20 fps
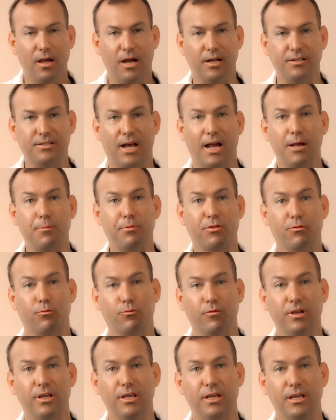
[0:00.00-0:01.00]
A type
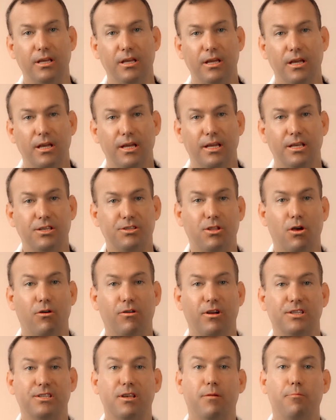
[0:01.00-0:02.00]
3 is
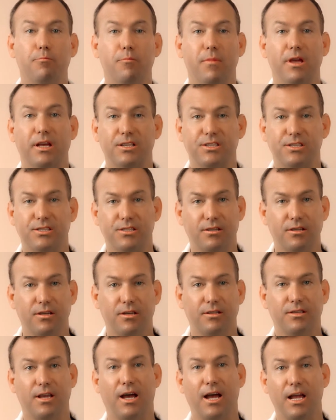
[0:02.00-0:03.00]
known as a mixed
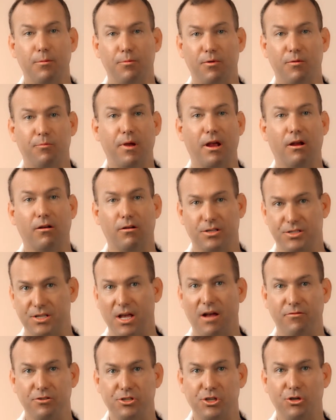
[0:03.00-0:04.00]
type
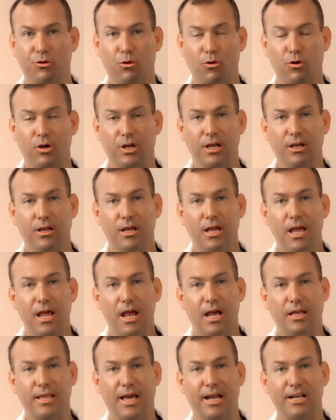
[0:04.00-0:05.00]
paraesophageal hernia,
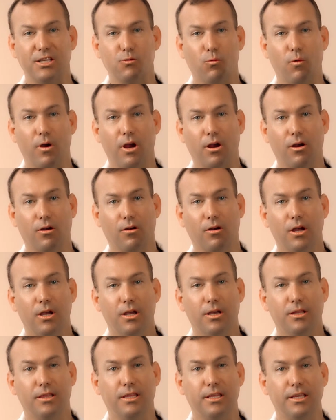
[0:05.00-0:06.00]
and that is where
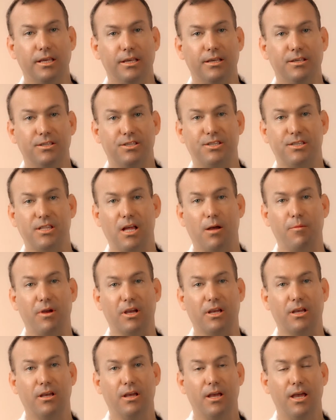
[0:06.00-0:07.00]
the
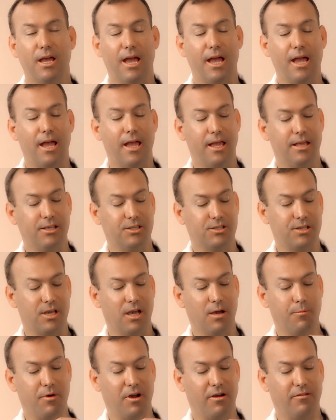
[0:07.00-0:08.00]
stomach is
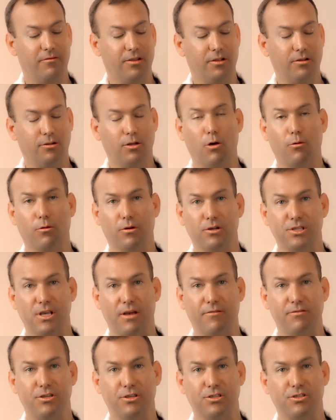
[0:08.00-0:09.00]
above the lower
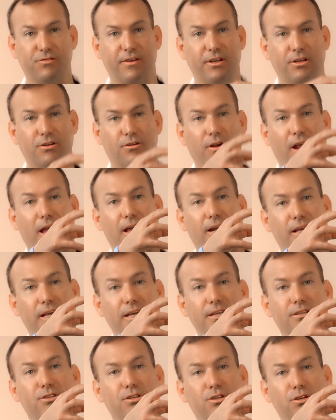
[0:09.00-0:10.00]
esophageal sphincter and
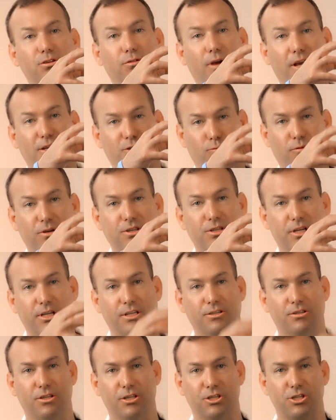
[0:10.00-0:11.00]
it too has risen
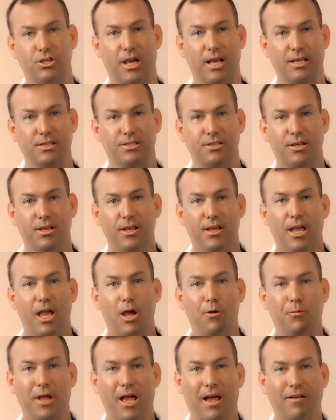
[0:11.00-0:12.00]
into the chest.
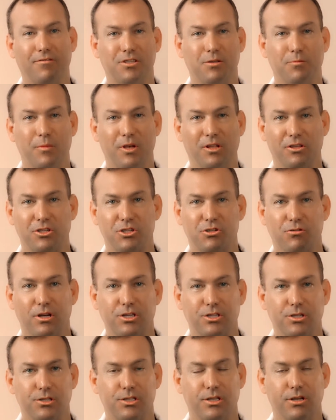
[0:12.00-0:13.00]
And we have some
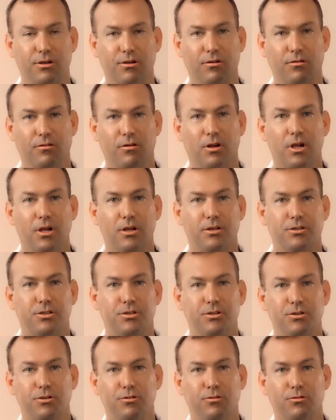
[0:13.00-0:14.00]
illustrations here
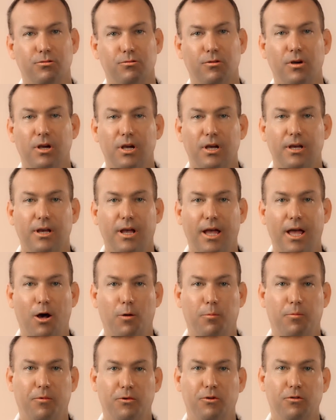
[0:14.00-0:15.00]
to
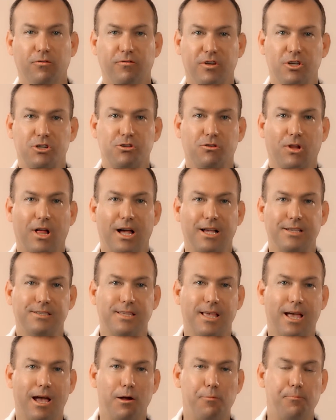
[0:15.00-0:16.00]
help you visualize
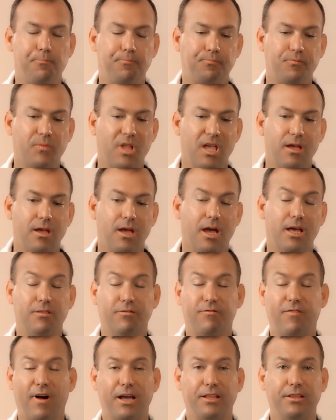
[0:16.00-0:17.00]
that.
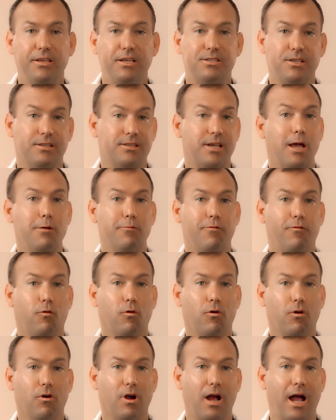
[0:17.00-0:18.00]
And finally is a type
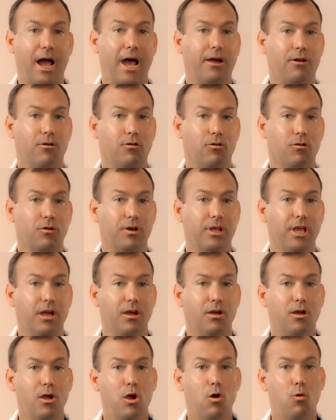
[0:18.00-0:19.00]
4 hiatal
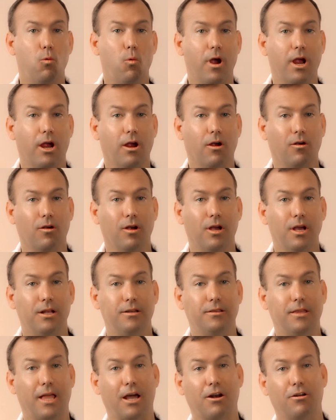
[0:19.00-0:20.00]
hernia, where
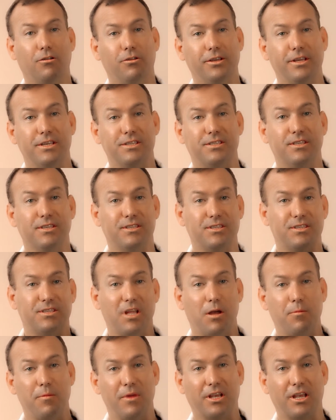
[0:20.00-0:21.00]
not only is the
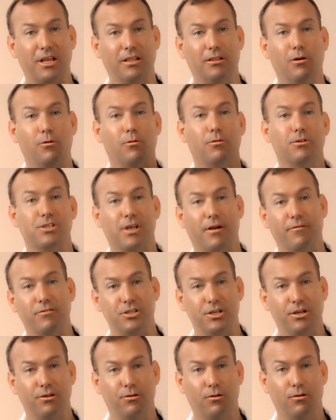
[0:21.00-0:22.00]
stomach and lower
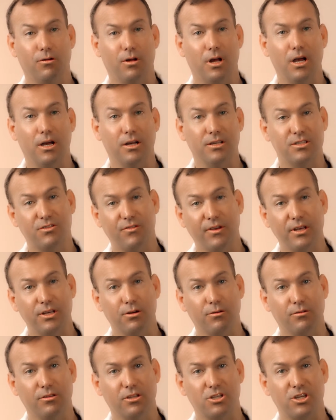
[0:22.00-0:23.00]
esophageal
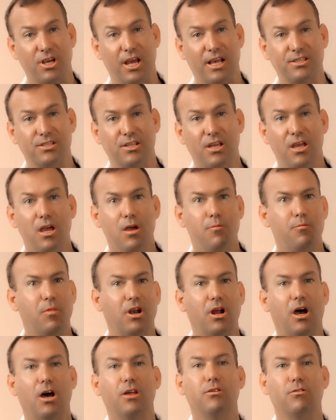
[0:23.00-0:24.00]
sphincter in the chest,
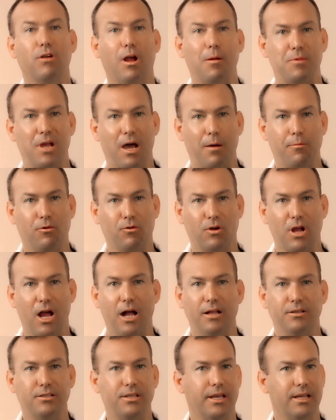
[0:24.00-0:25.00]
but other abdominal
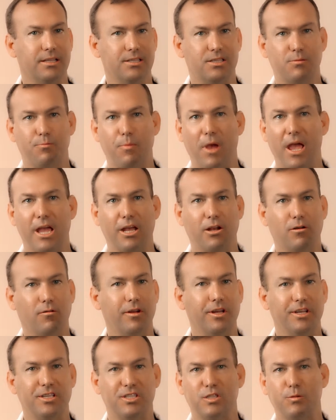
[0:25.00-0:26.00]
contents,
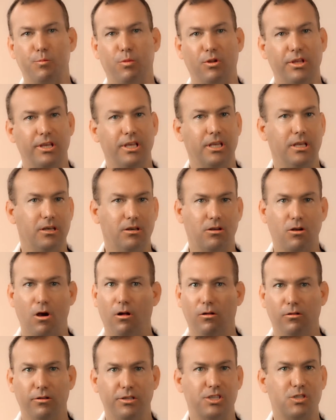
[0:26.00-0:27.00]
pancreas, spleen,
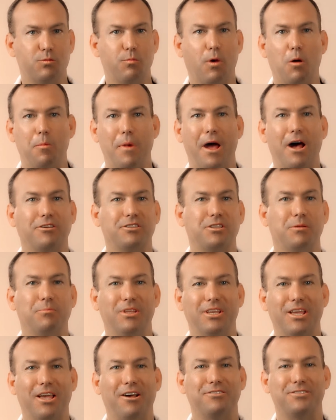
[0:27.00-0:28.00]
colon, small bowel,
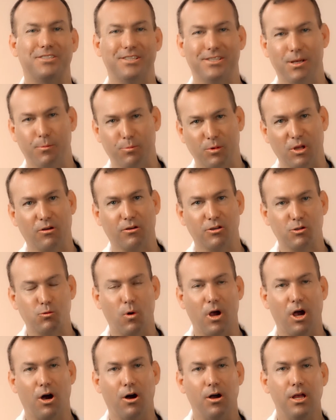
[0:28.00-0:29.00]
something else is up there as
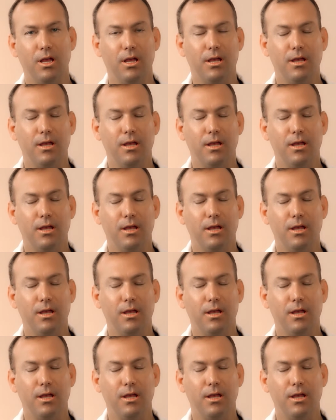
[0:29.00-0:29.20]
well.